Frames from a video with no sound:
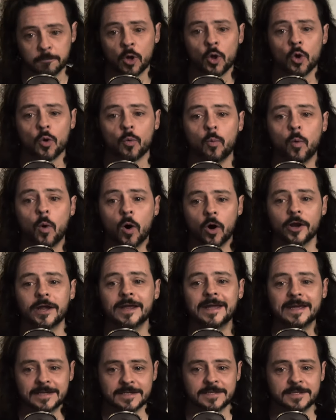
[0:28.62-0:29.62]
What
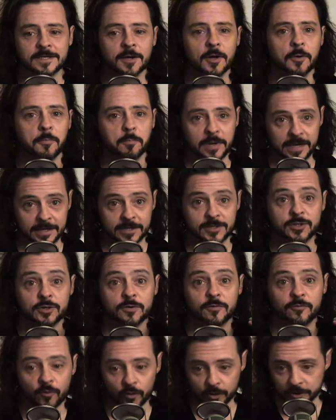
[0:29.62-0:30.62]
is mixed
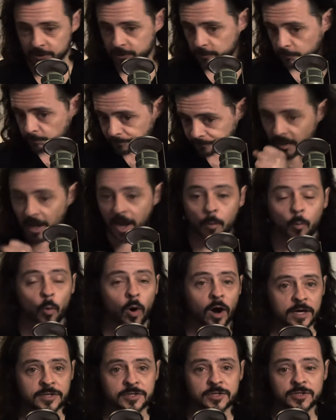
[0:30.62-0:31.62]
voice? And
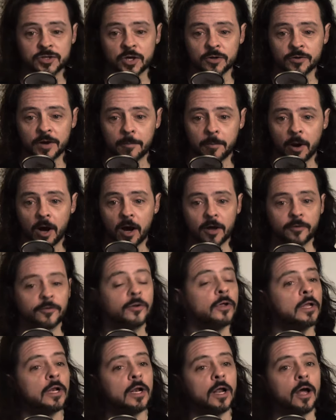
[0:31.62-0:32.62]
why is it so damn hard?
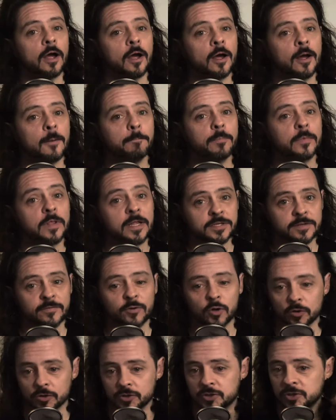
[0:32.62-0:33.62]
Let's have a
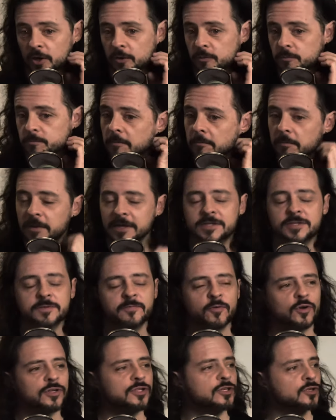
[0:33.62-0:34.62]
look. So mixed
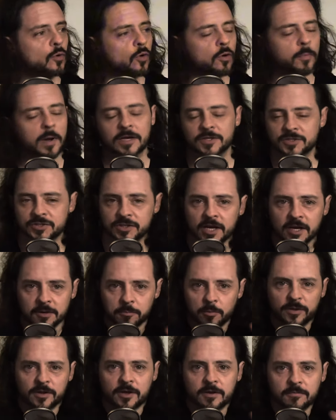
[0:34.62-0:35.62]
voice is all about singing
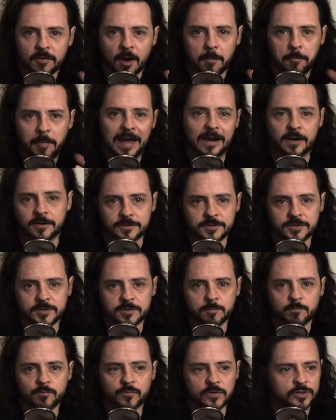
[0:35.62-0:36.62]
with a balance.
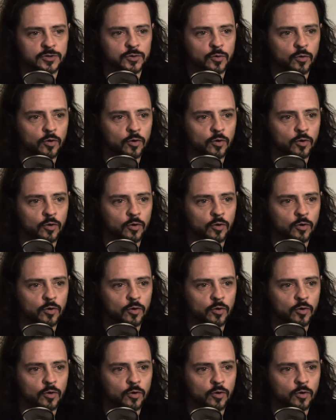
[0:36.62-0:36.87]
It's all